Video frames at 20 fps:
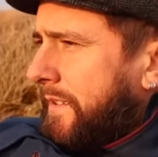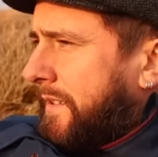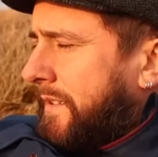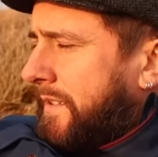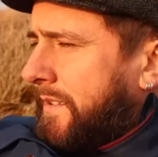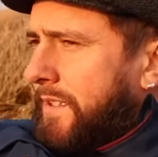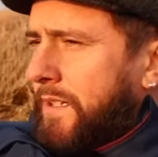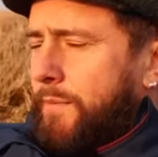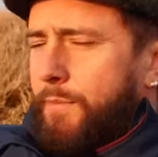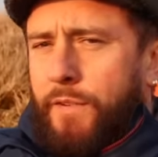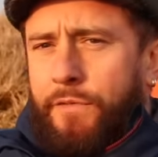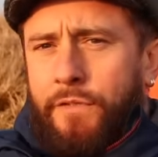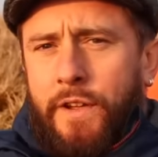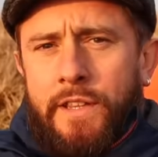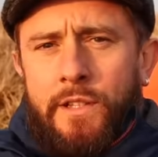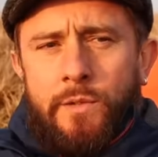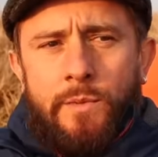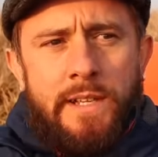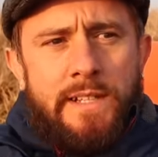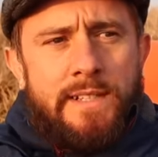And my
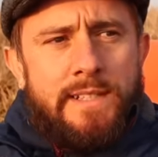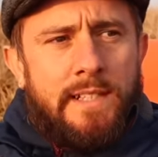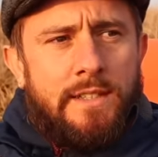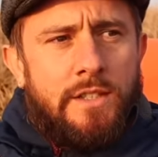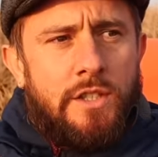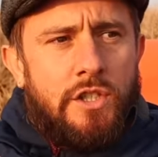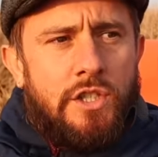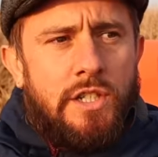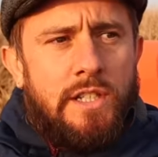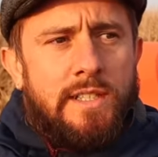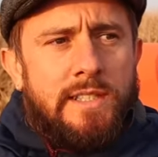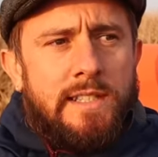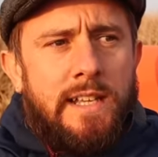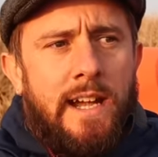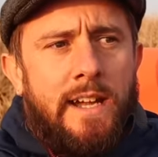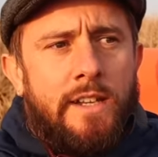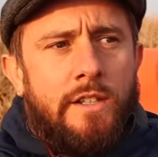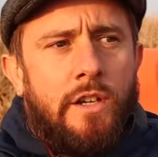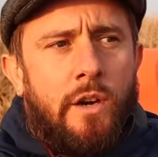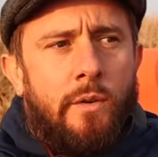friend Louise said that she'd
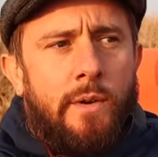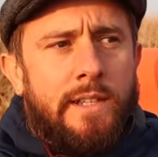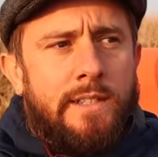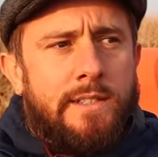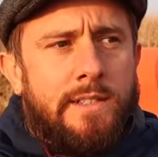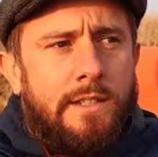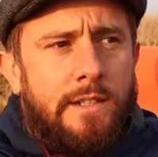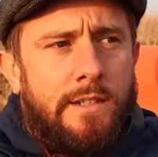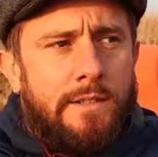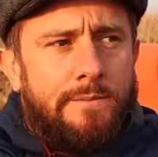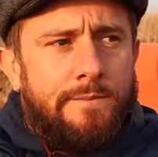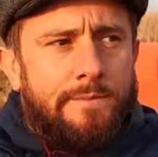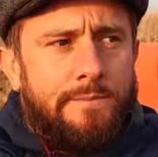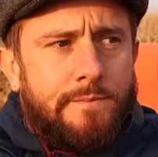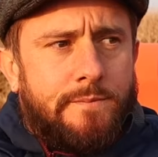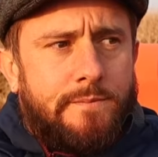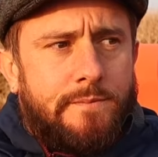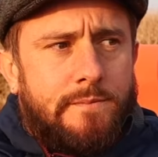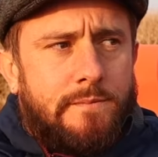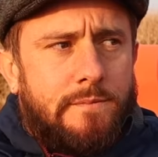started going to
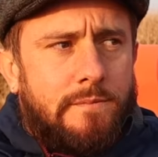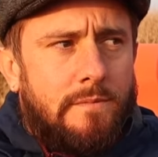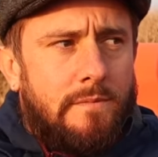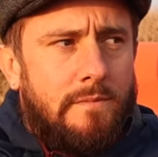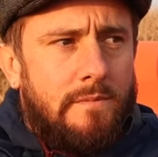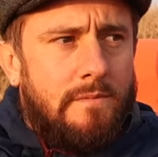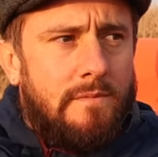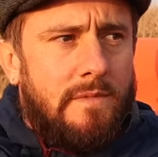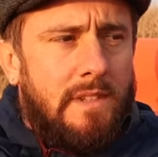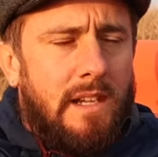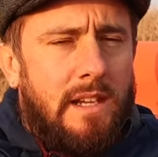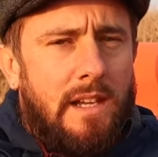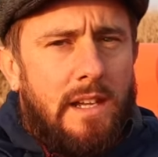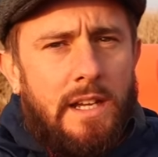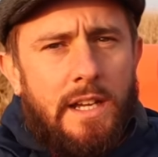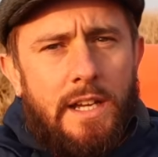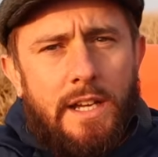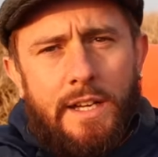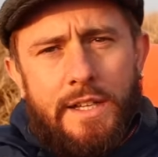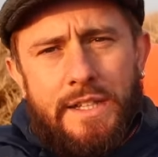
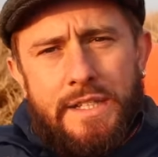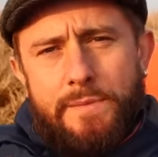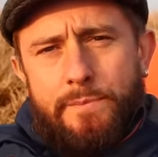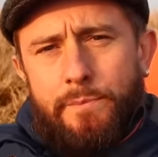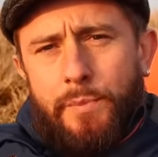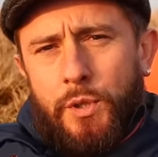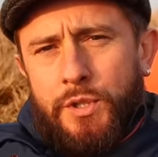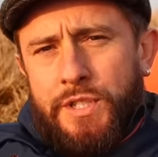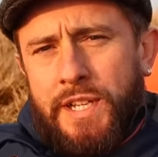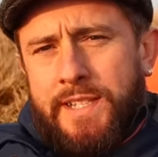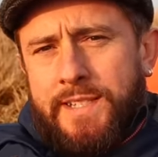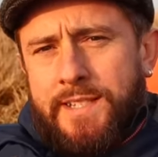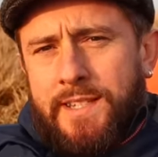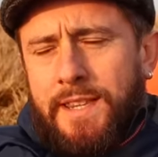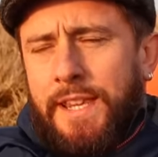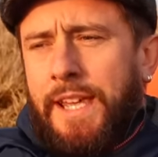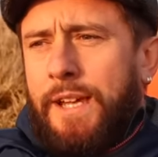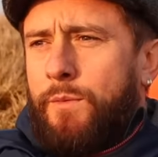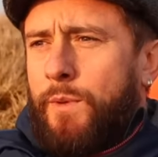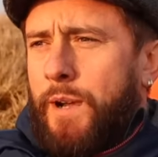this Buddhist
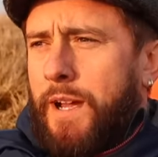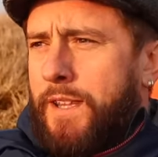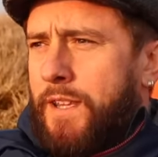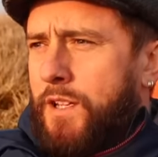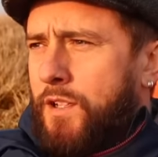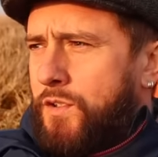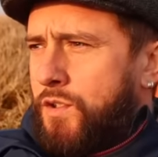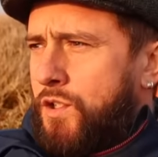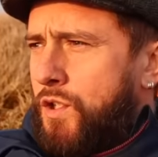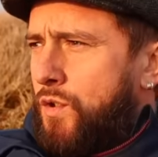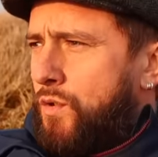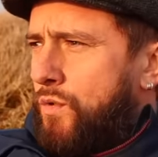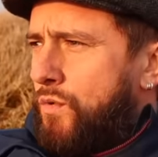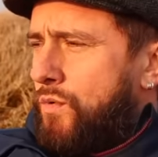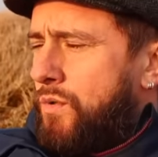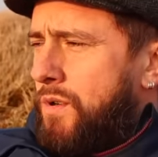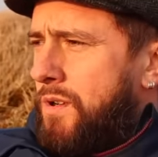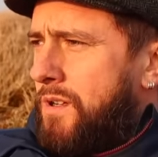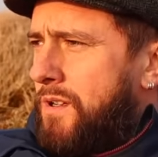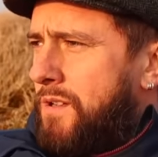thing where they
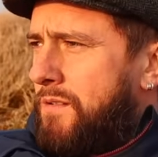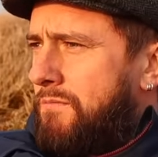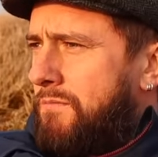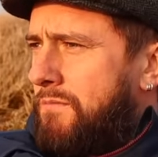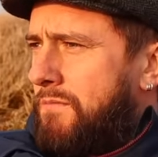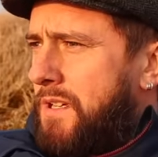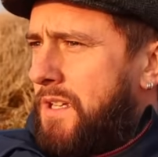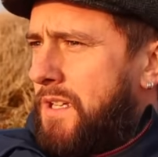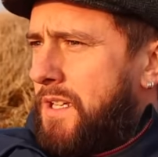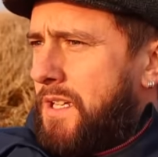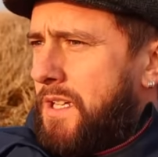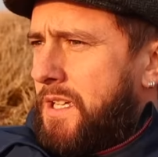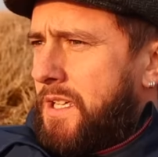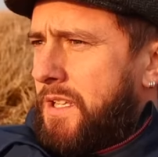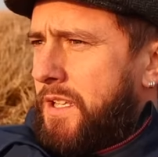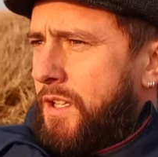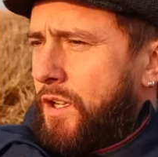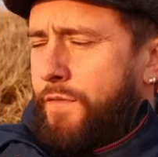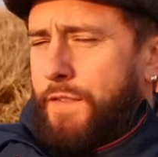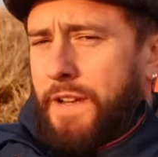go
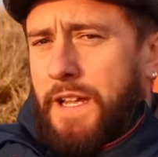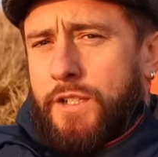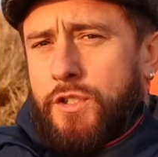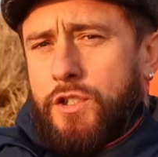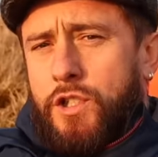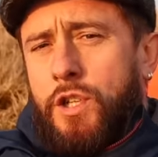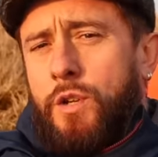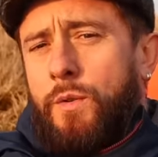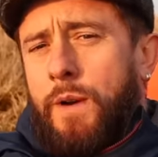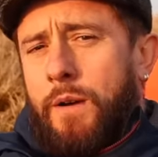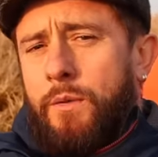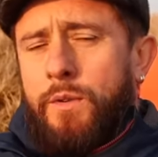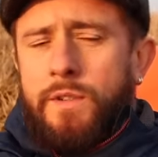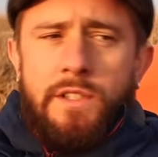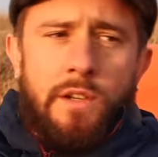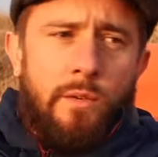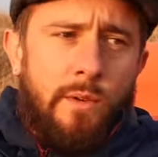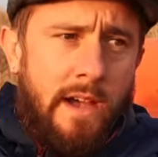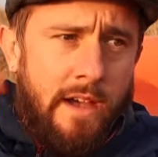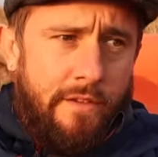for like 2 hours
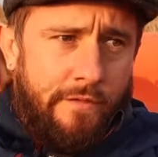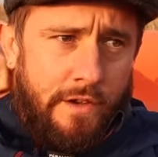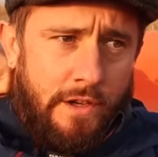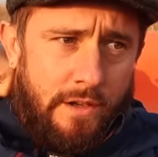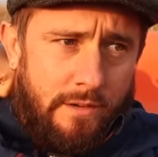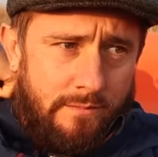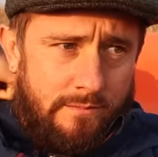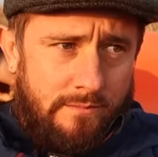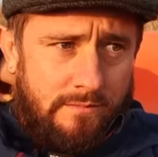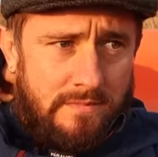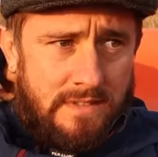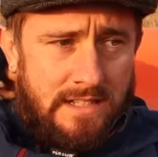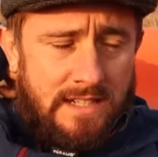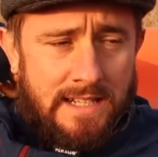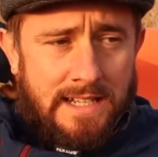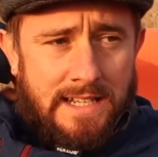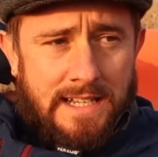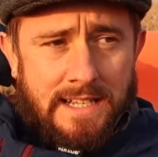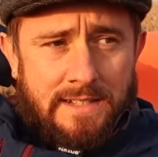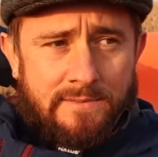or whatever.
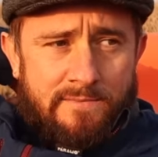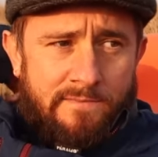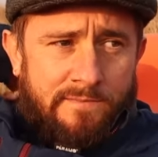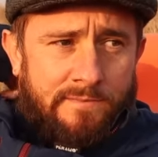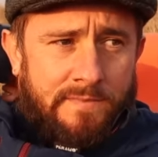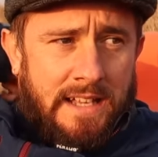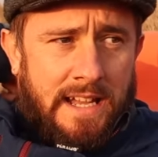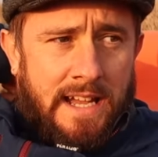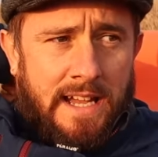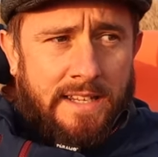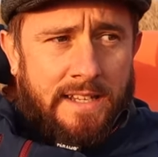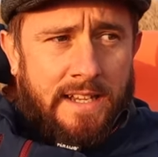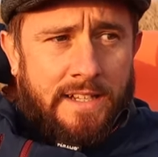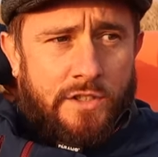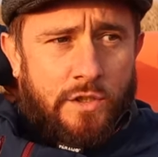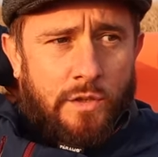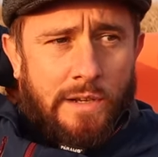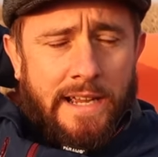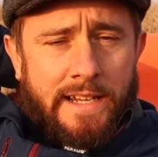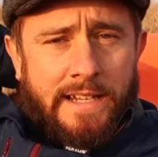And they
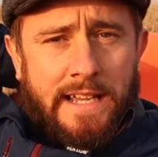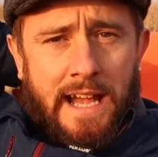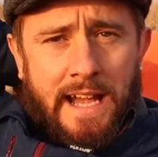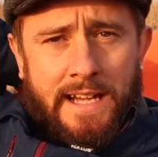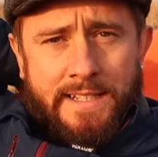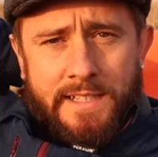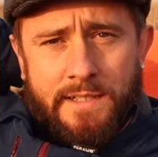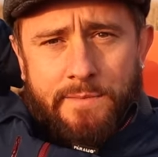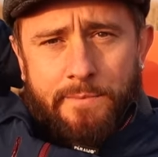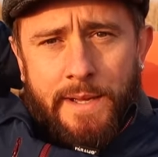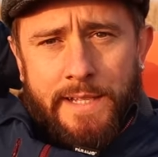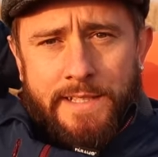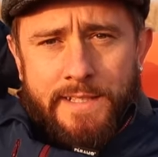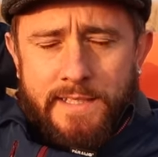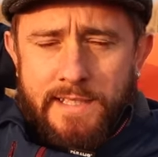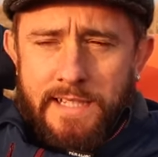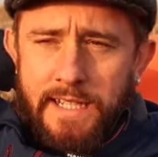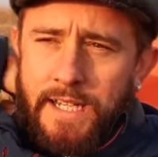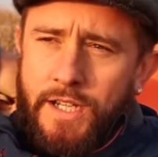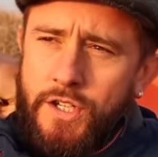do like guided
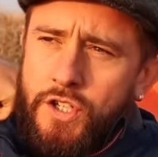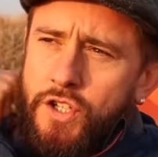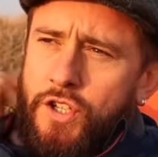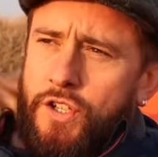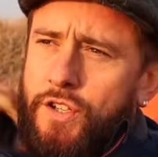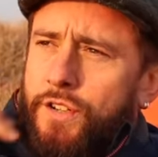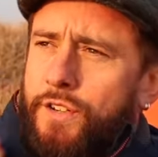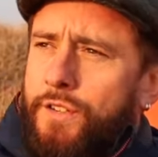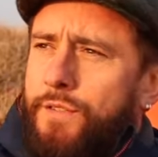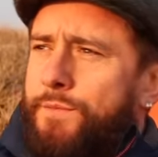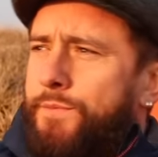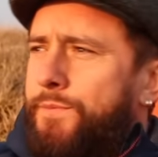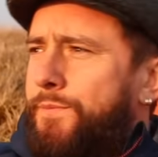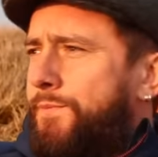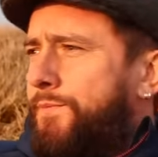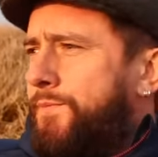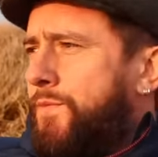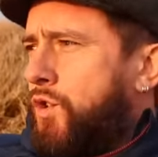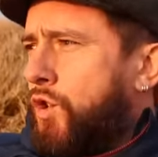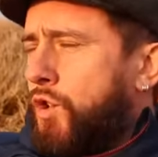meditation and
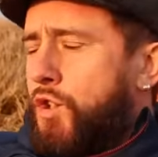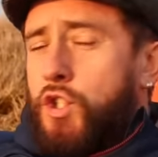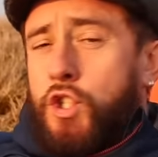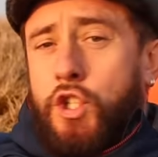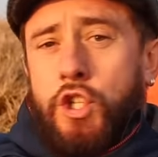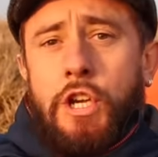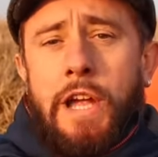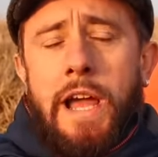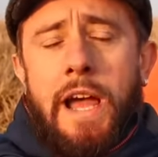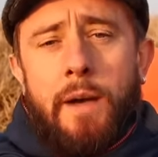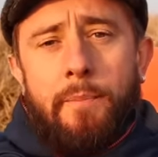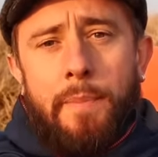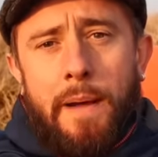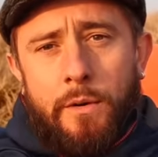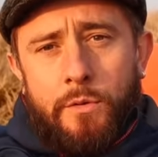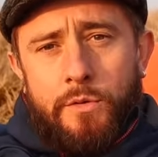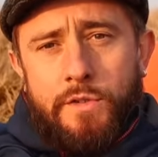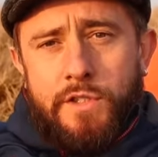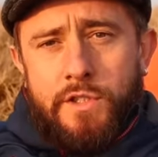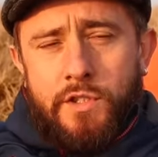just chat
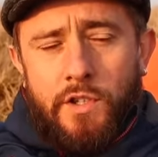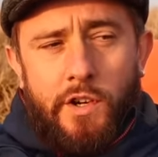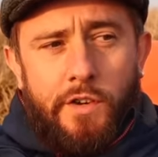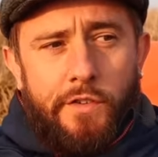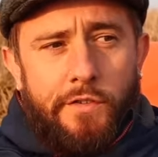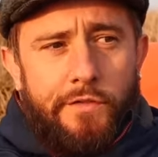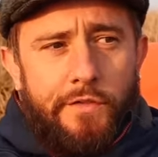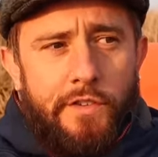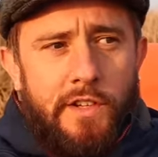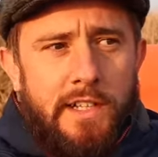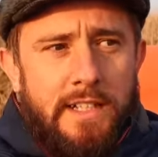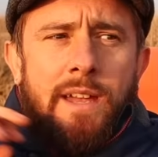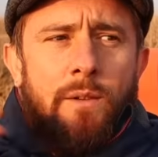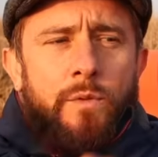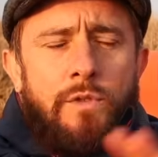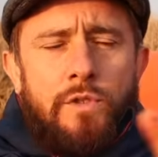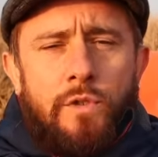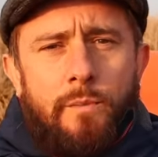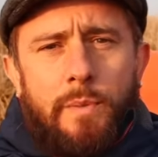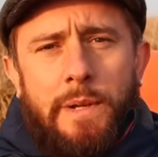about stuff. It
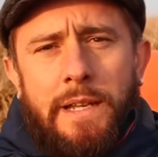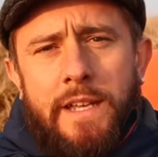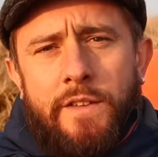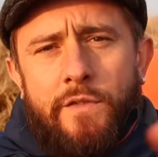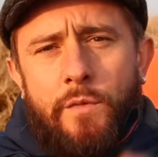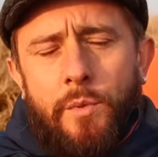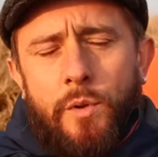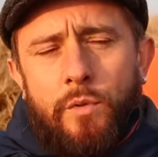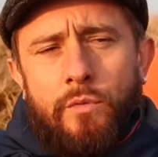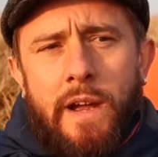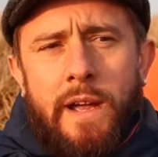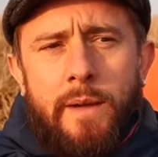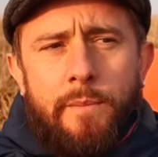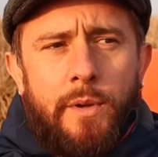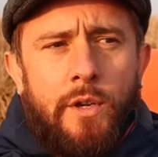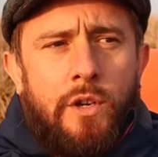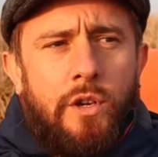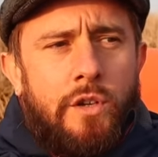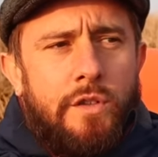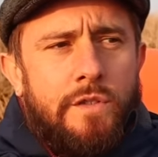was unbelievable, right?
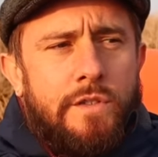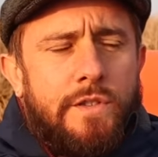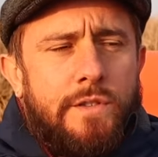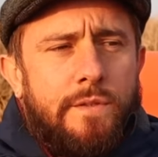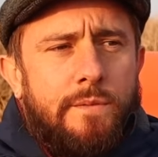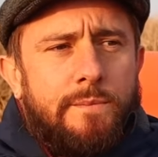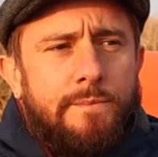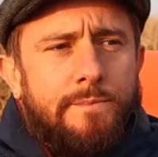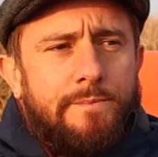Because,